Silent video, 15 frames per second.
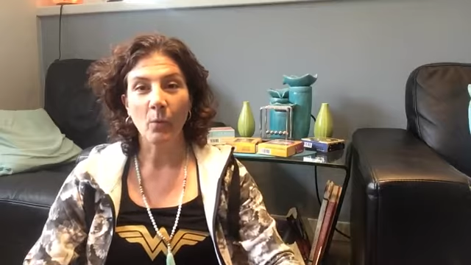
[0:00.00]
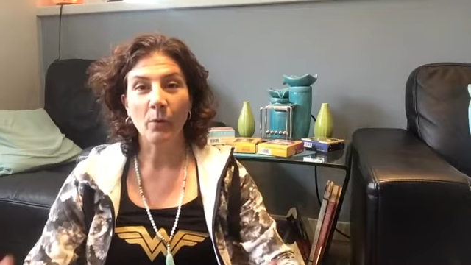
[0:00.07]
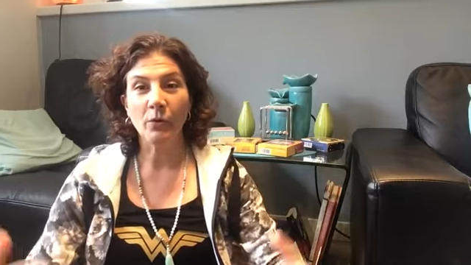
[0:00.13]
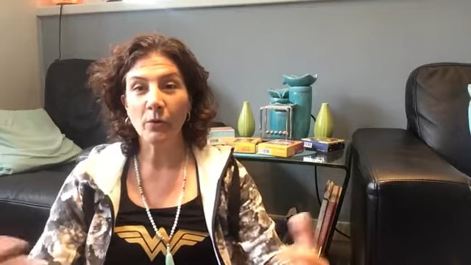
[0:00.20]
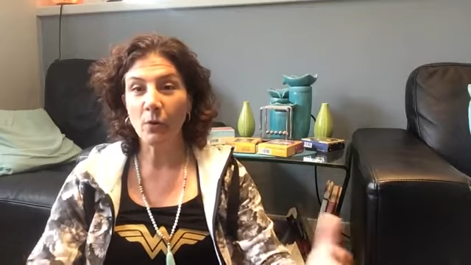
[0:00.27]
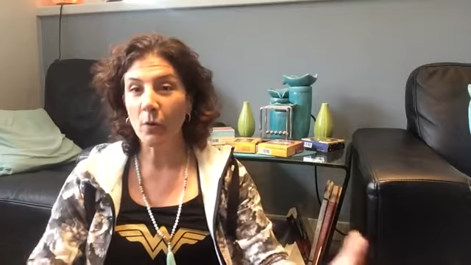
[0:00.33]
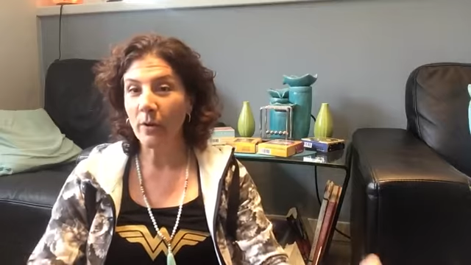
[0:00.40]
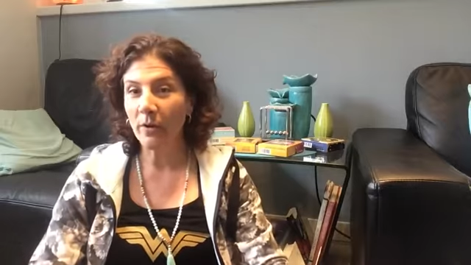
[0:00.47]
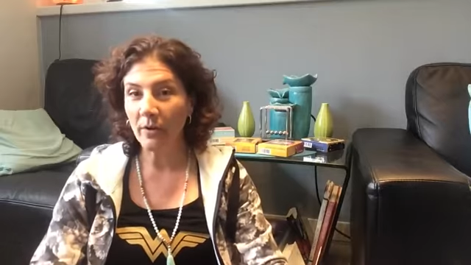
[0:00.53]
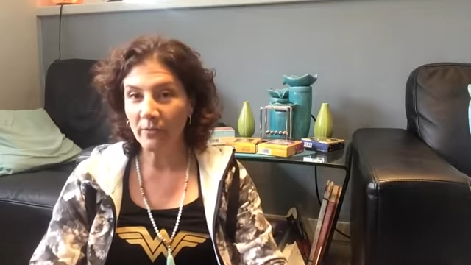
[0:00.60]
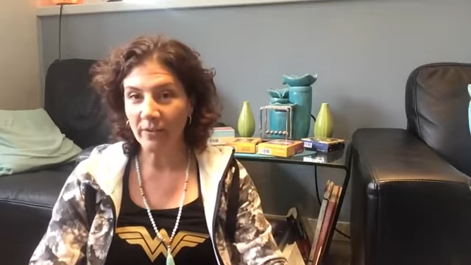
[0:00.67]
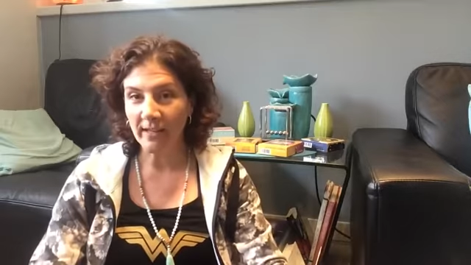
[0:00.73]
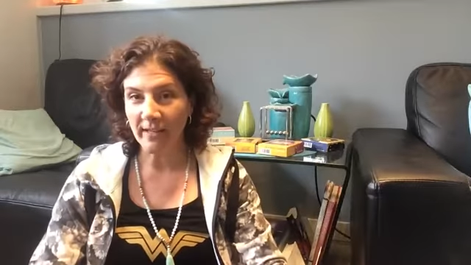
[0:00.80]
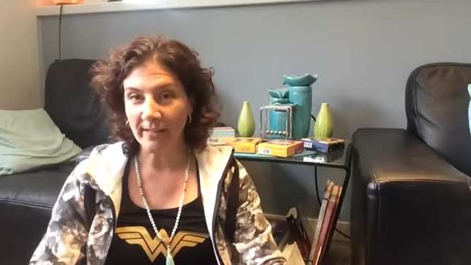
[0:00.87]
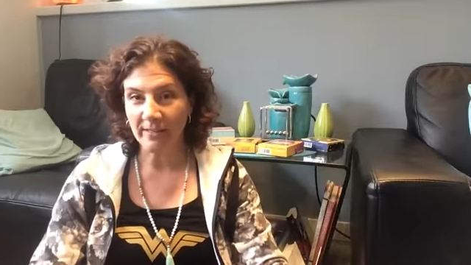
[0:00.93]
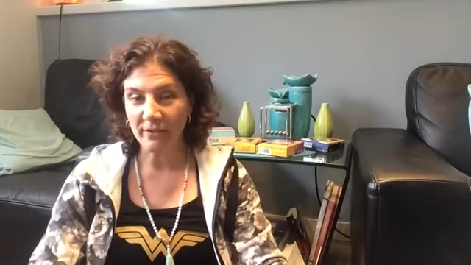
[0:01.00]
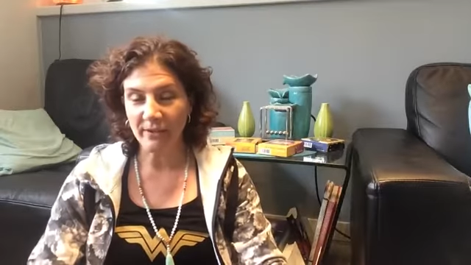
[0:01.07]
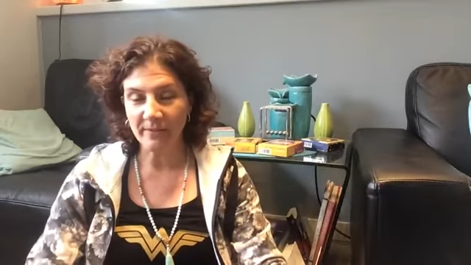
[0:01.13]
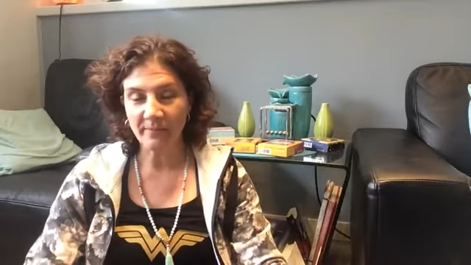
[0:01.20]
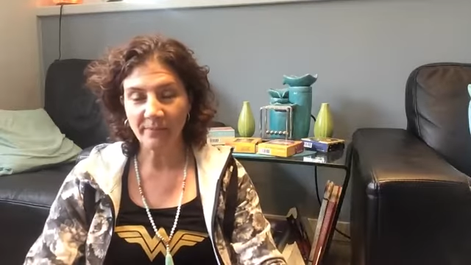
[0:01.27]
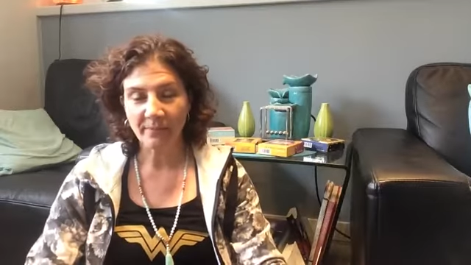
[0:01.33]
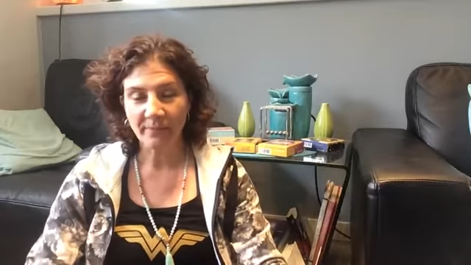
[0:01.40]
when you're going on
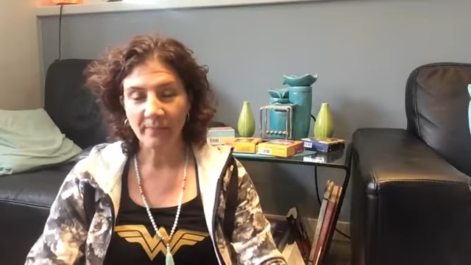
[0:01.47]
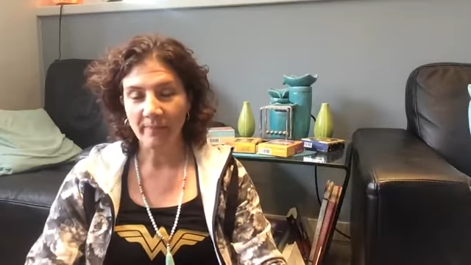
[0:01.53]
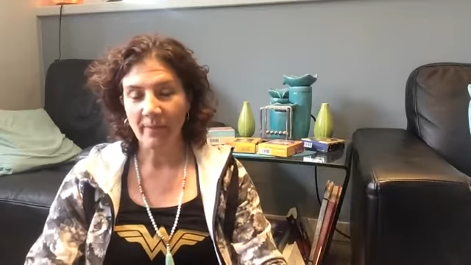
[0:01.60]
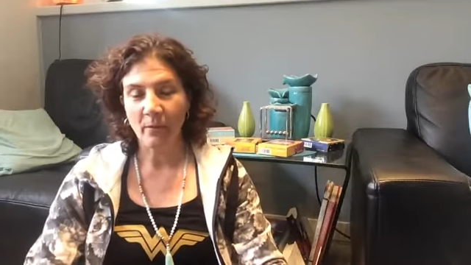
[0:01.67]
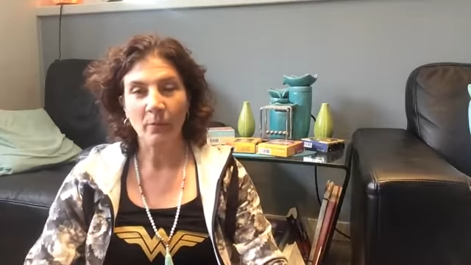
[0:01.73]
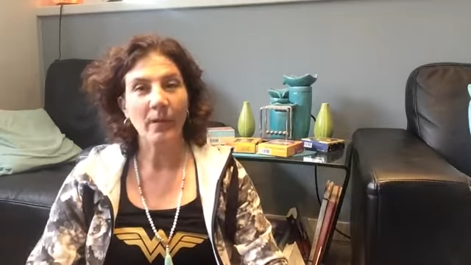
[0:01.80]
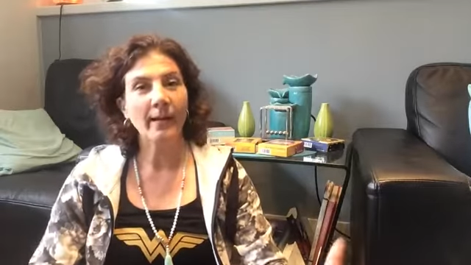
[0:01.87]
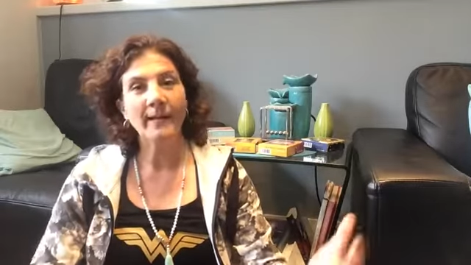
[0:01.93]
vacation. Well,